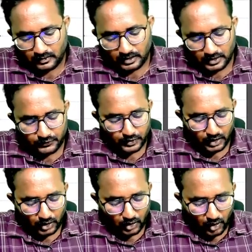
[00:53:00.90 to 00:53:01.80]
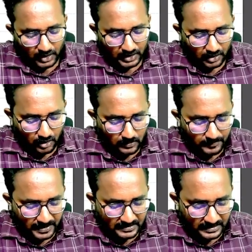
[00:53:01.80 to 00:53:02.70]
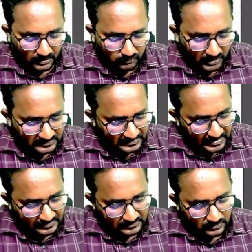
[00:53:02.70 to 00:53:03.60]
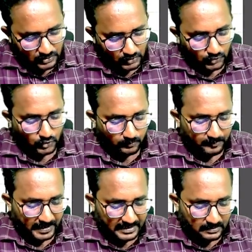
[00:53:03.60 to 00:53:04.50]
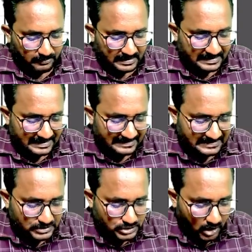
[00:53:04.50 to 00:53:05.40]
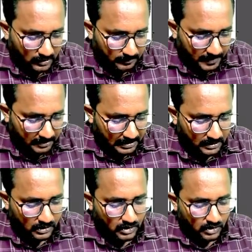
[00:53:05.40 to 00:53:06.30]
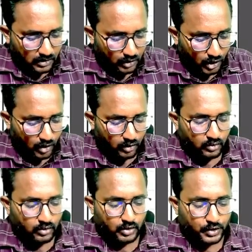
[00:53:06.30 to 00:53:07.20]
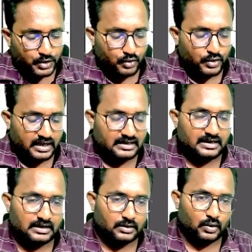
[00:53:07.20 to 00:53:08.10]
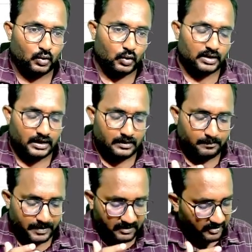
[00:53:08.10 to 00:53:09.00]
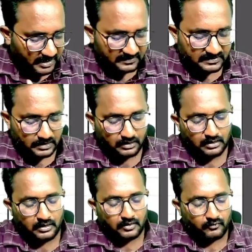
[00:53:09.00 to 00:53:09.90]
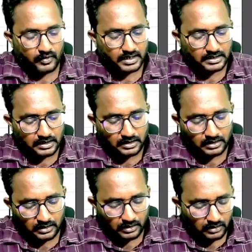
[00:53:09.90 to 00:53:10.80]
If you are not at all paid the advance tax, you paid but that is a short payment. Now during the total previous year, whether